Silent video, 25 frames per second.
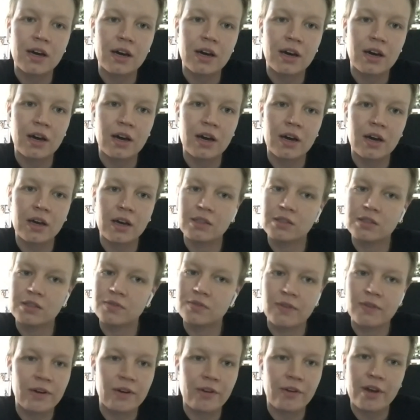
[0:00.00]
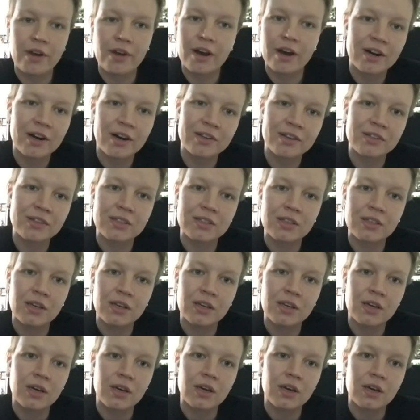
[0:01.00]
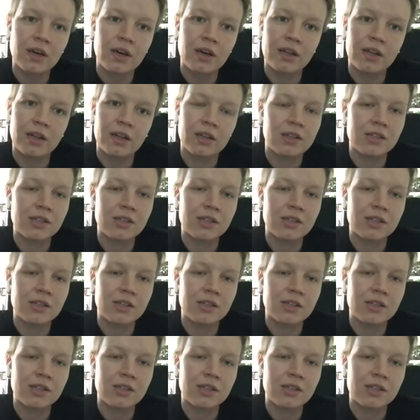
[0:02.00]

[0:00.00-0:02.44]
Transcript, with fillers: uh, it's very hard and